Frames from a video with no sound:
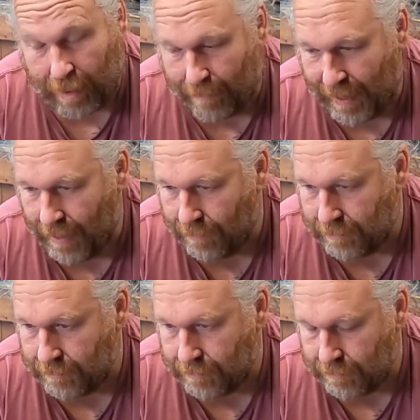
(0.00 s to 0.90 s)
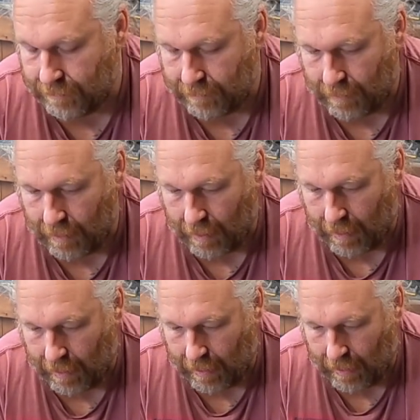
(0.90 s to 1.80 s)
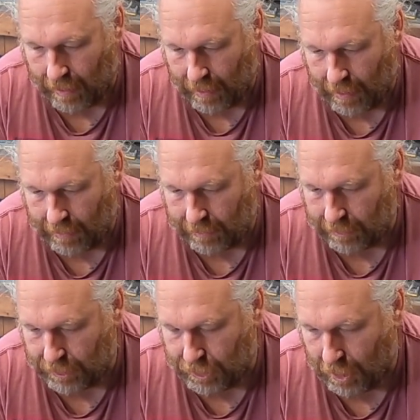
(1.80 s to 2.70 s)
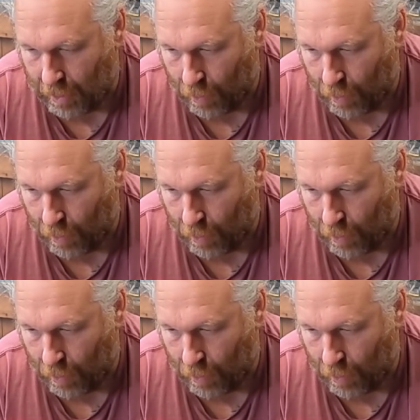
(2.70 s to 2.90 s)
of them out and